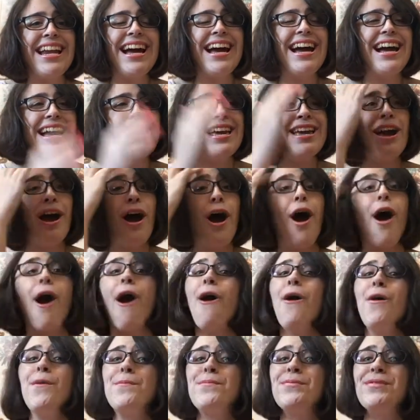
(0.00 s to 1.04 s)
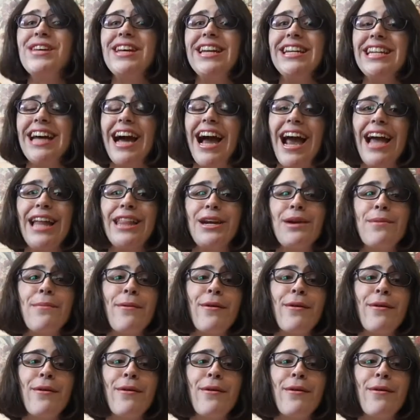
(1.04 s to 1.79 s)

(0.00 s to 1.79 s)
I hope that Tyler